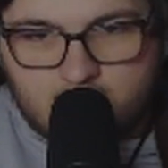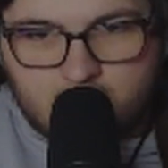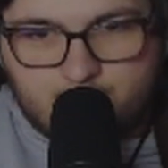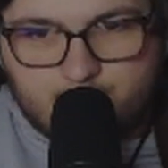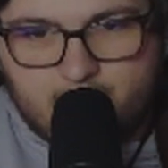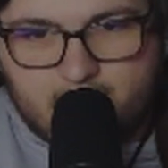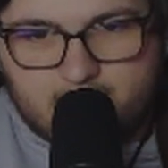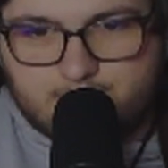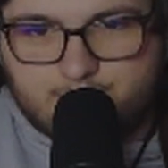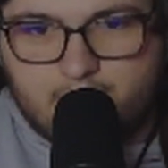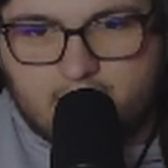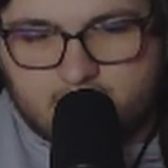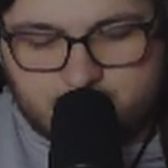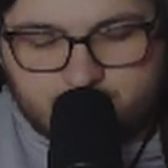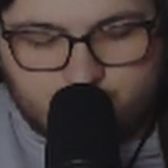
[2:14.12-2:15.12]
pack it back
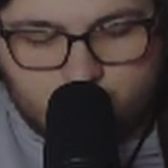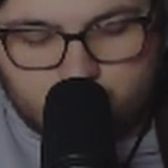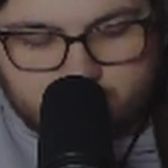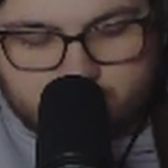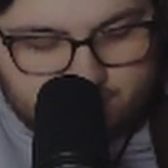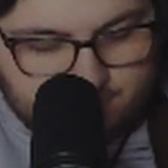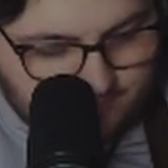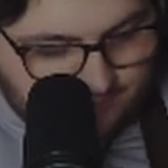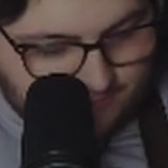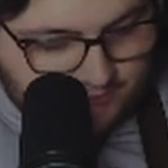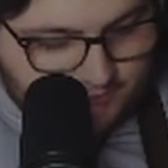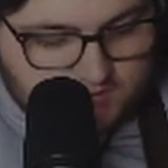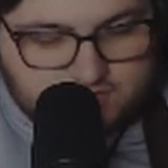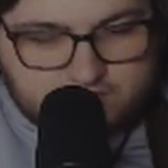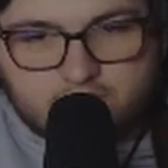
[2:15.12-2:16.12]
and forth.
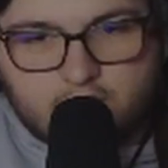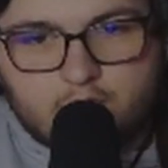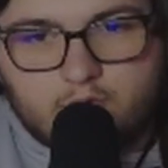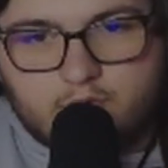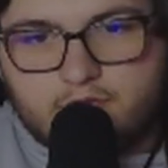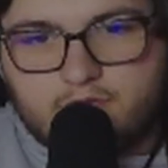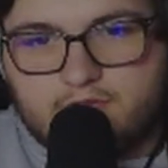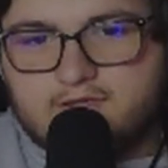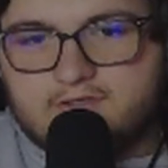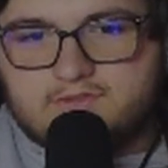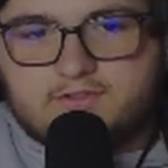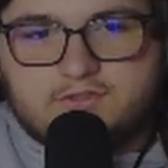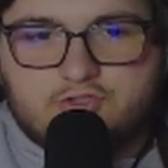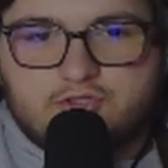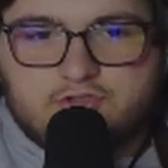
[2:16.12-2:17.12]
So this is
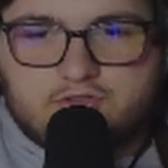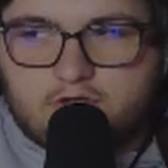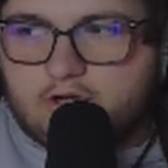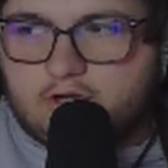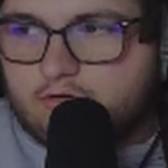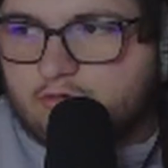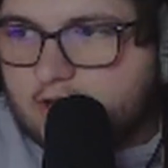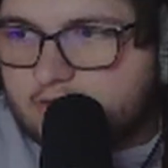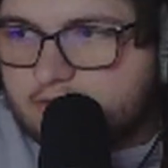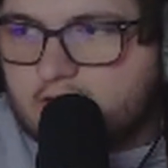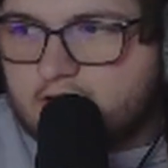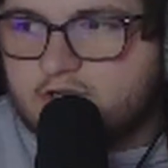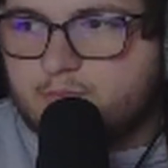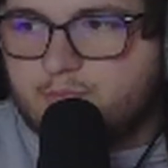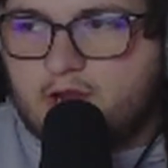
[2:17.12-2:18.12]
just a great thing
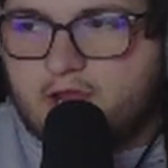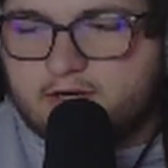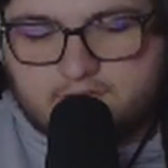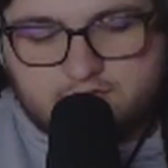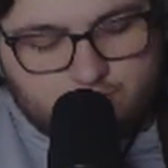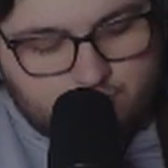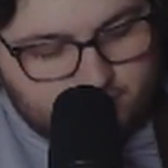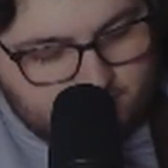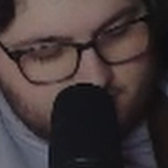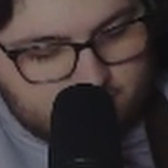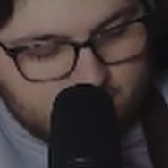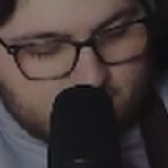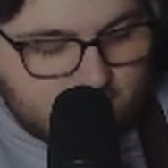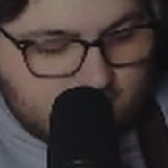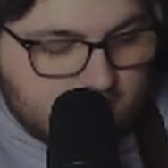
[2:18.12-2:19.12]
to practice with,
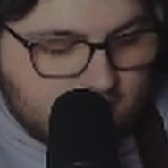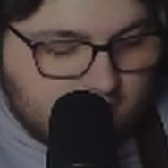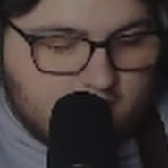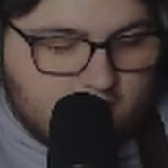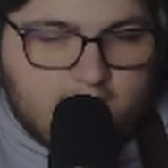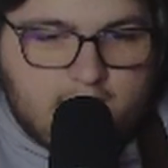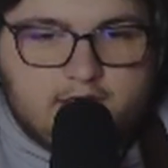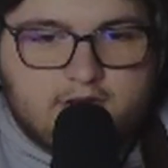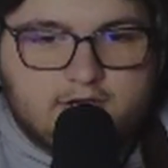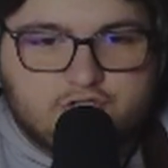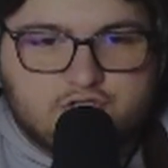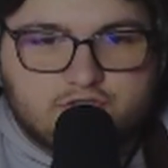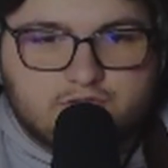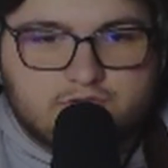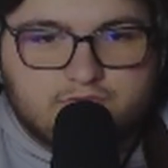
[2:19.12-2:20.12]
and it's
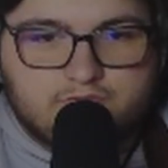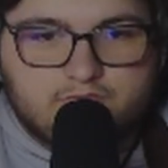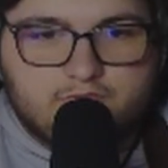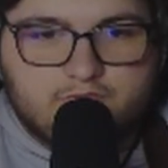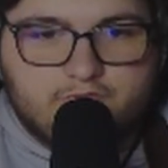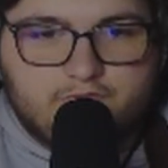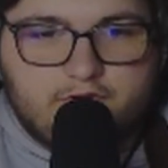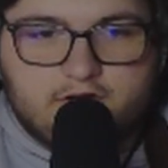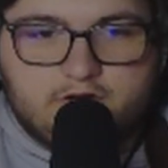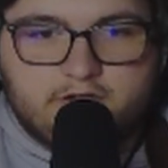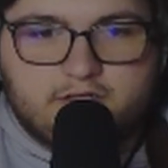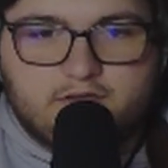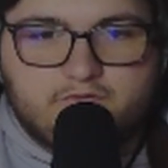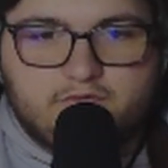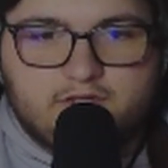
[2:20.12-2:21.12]
just very
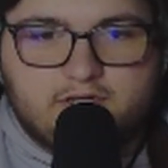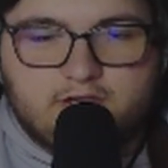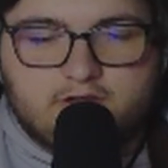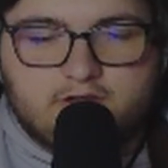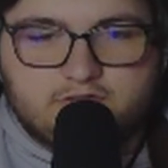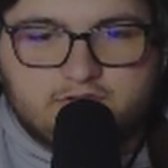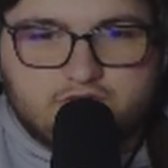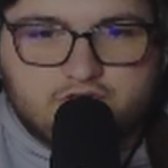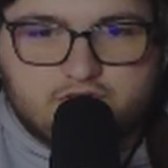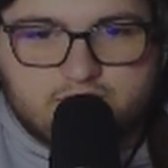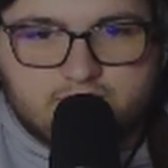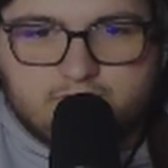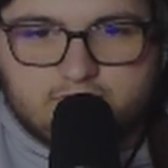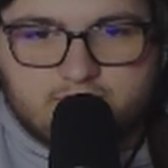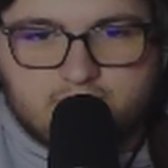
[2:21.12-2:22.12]
convenient because it's just
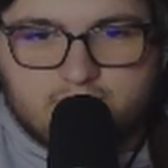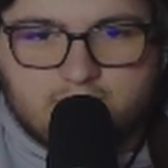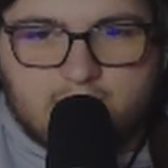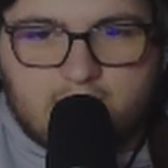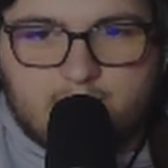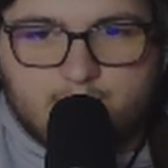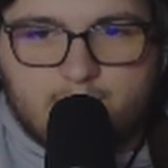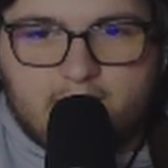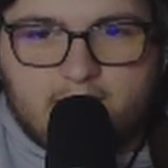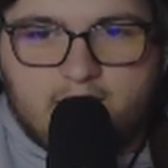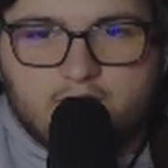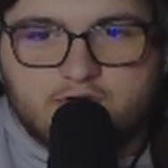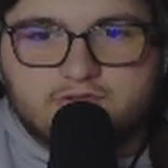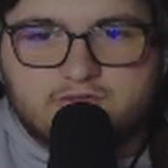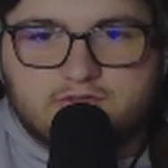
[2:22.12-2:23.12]
at my
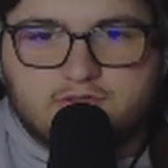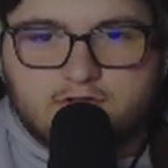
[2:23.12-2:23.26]
house.